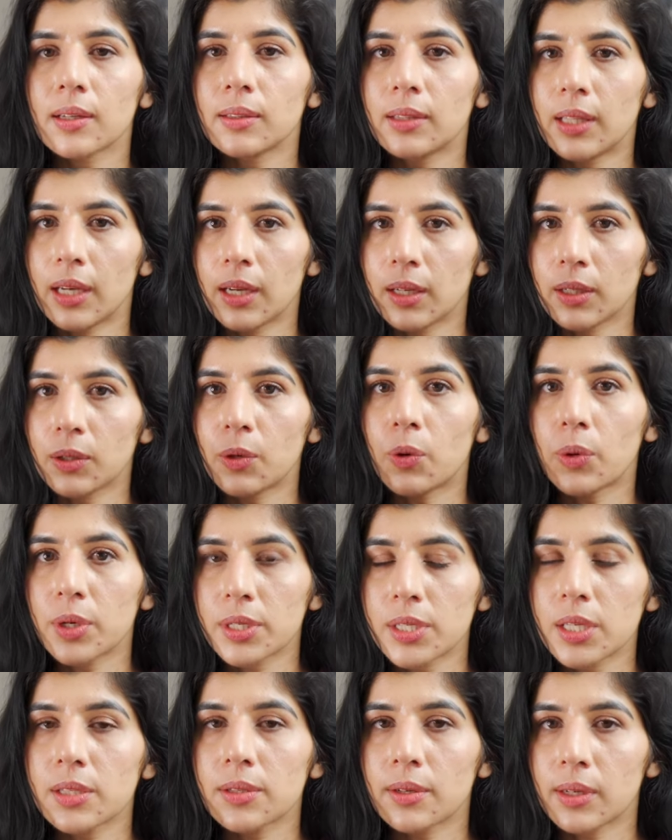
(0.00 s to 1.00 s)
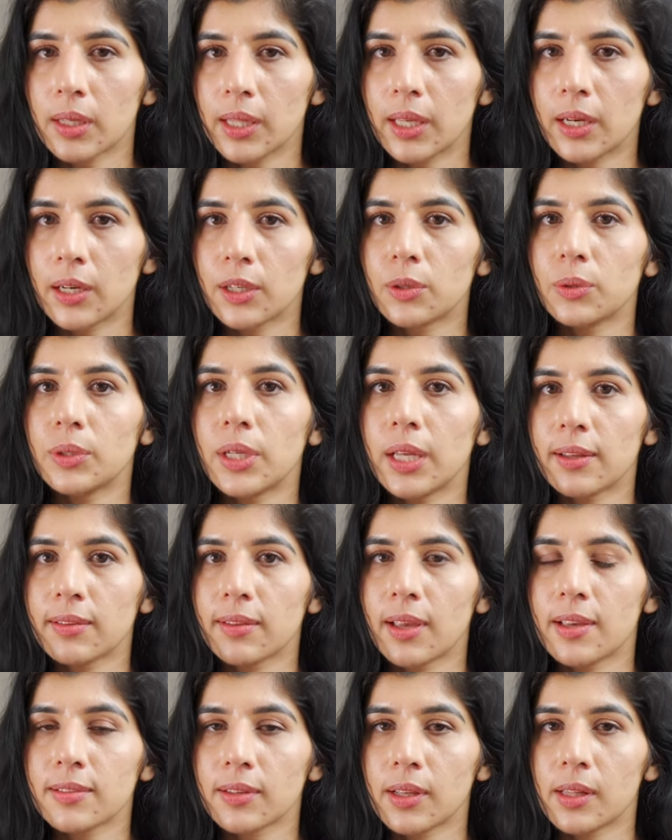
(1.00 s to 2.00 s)
the courses related to data
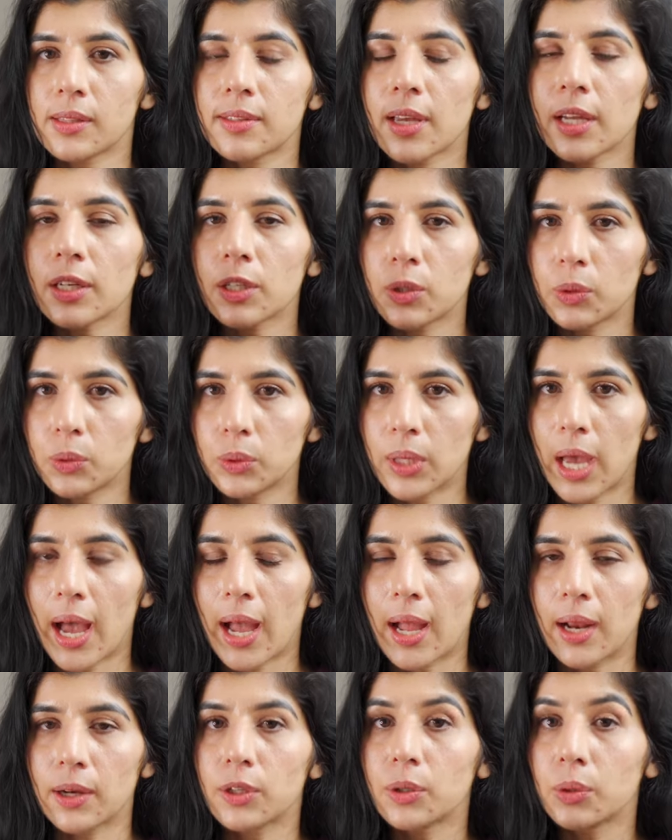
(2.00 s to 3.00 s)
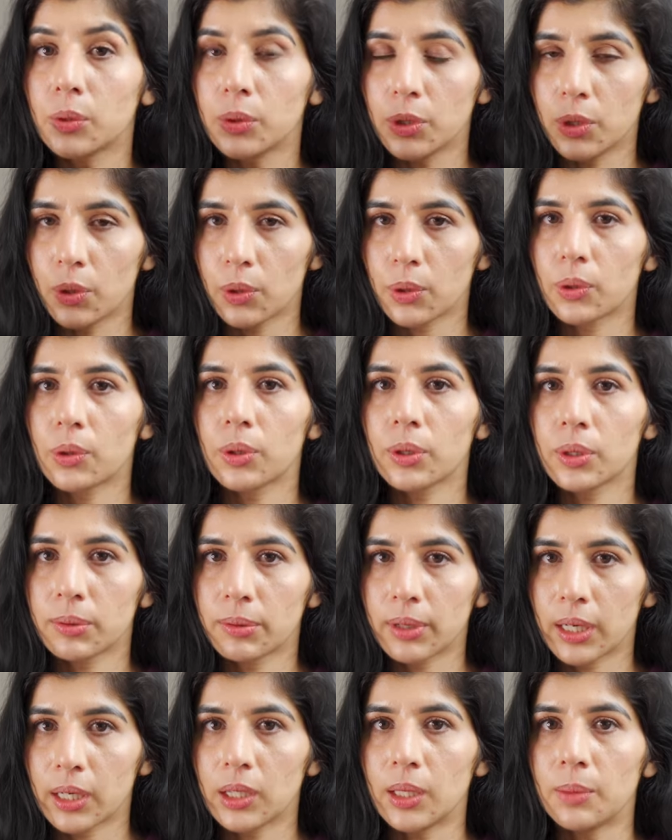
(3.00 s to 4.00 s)
science skill set to your
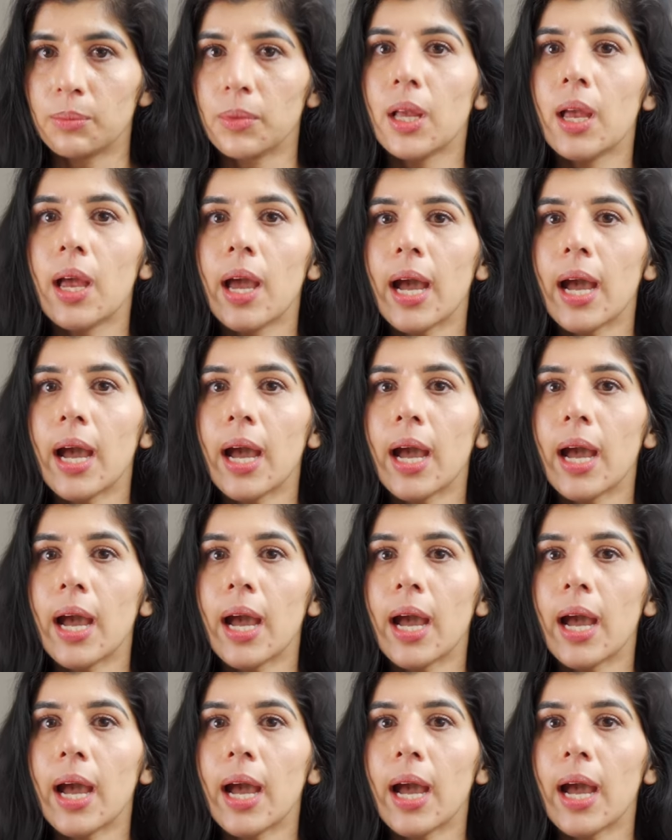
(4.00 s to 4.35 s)
curriculum.